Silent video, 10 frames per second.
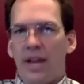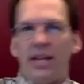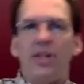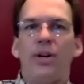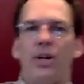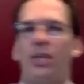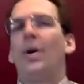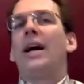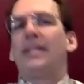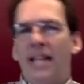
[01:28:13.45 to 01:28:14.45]
think you are
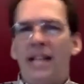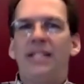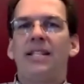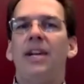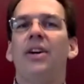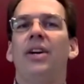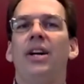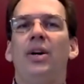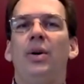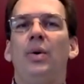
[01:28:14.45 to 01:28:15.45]
correct. In that
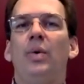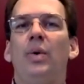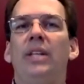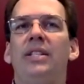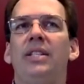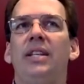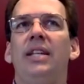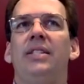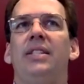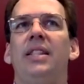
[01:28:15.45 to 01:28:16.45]
scenario,
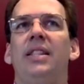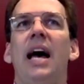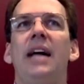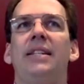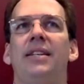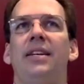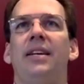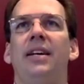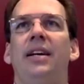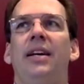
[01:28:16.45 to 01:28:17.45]
it's that
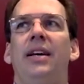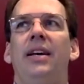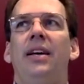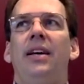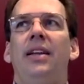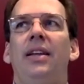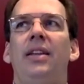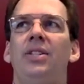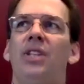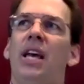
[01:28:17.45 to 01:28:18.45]
there's